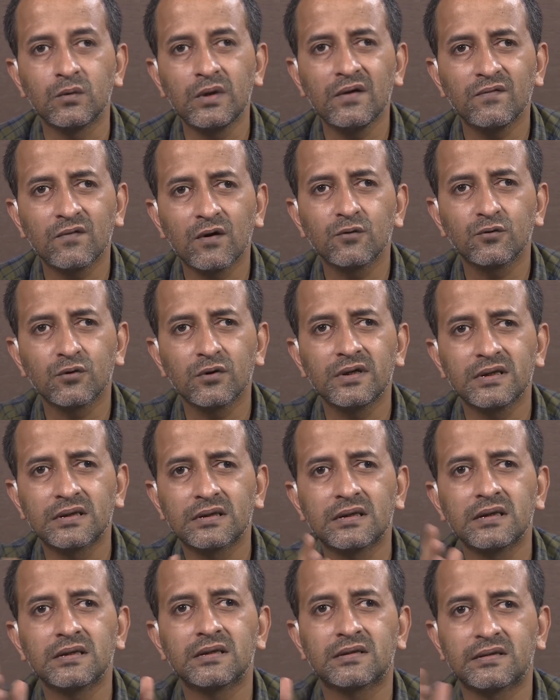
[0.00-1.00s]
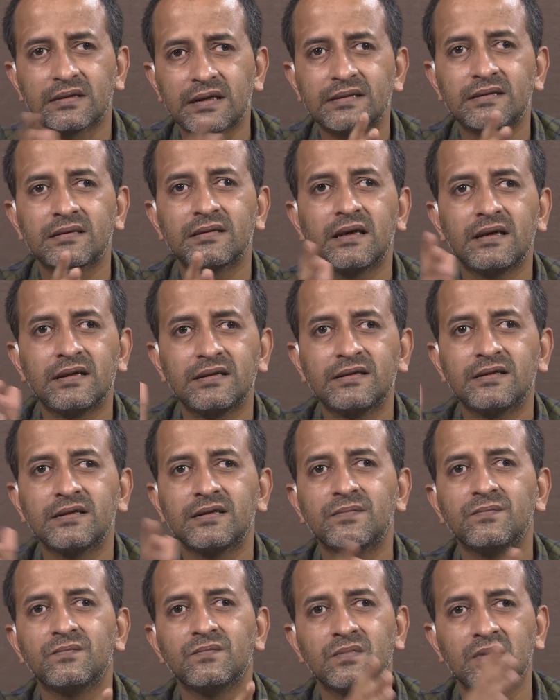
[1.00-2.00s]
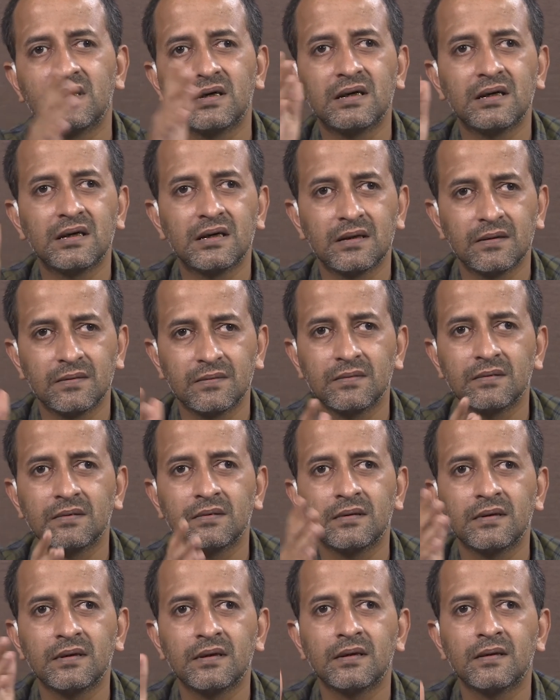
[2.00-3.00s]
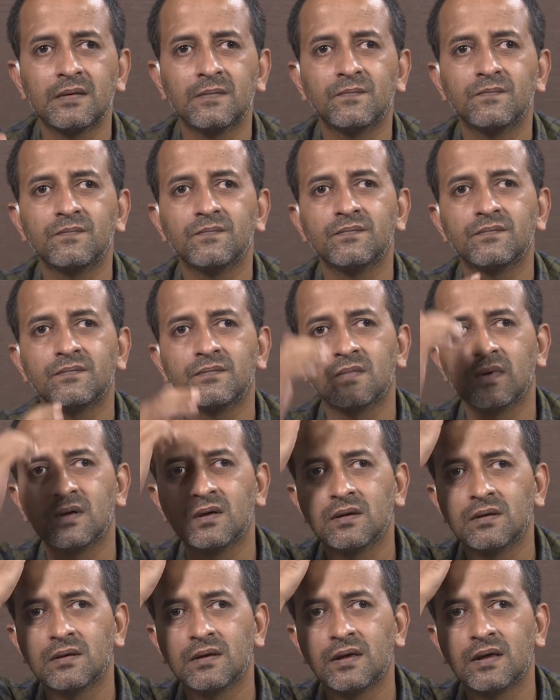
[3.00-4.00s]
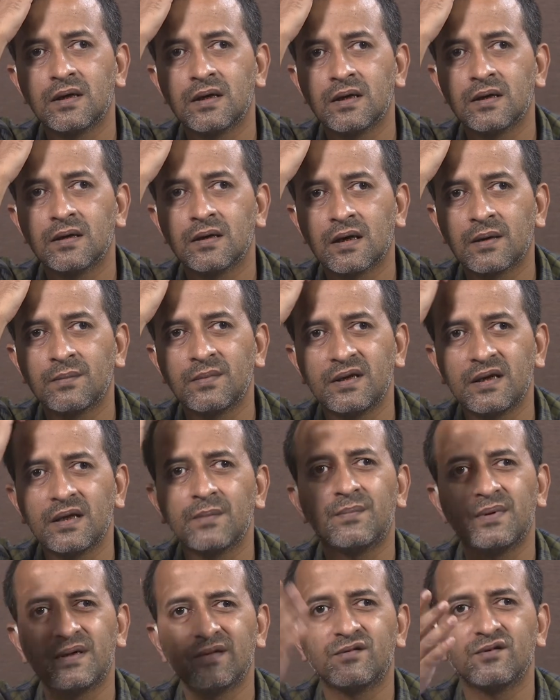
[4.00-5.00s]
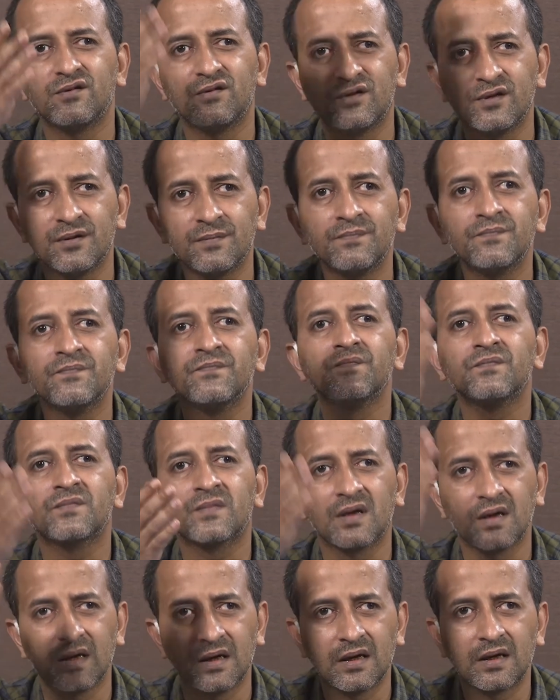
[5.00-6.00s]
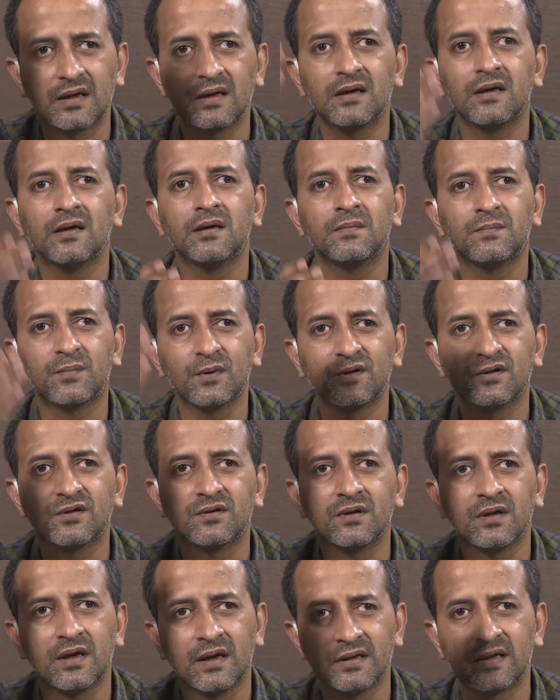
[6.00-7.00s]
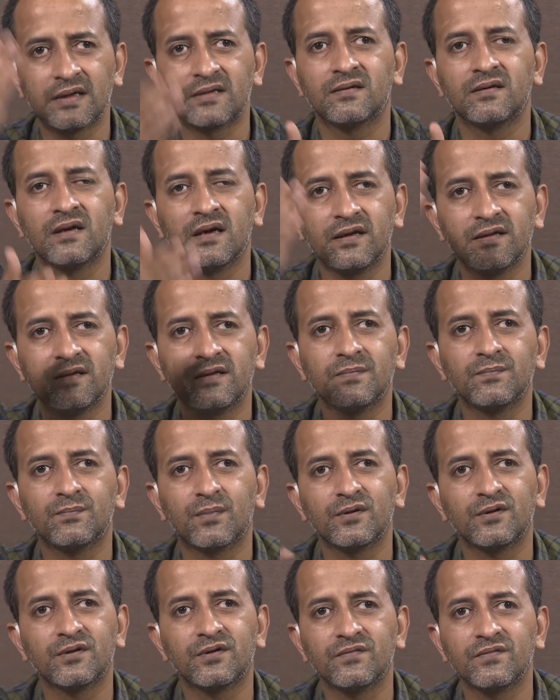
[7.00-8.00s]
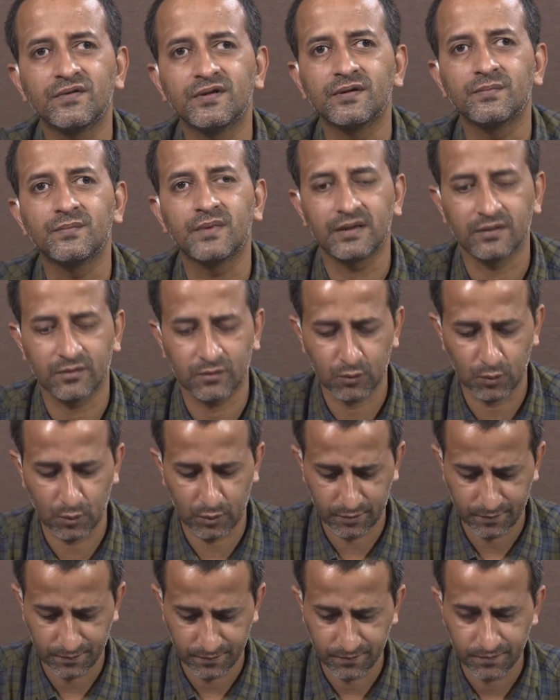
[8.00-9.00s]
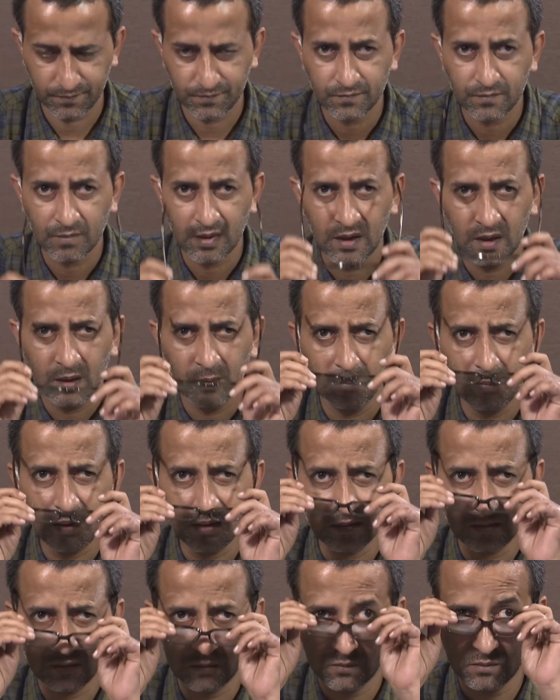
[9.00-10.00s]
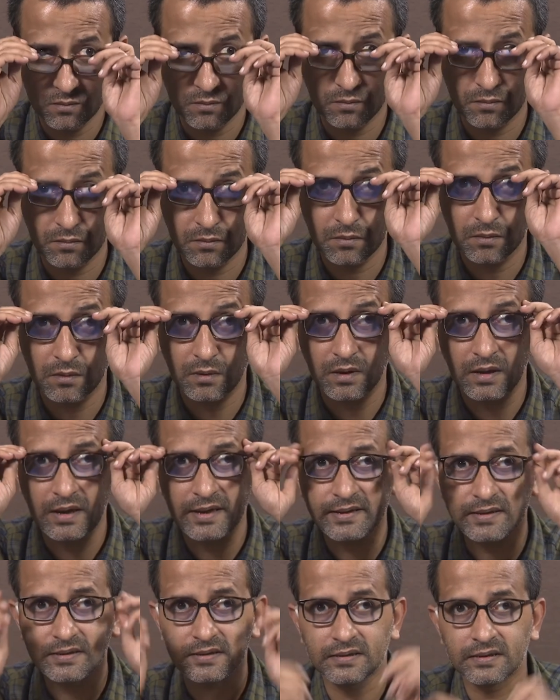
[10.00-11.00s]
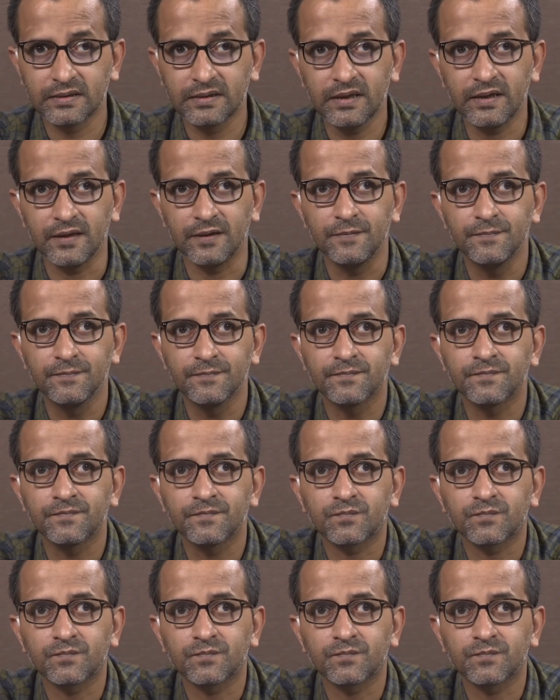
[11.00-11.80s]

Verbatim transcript: we have also discussed rationalism, uh, uh, um, uh, I mean empiricism, uh, uh, posit uh, rationalism, positivism and so on. But let us see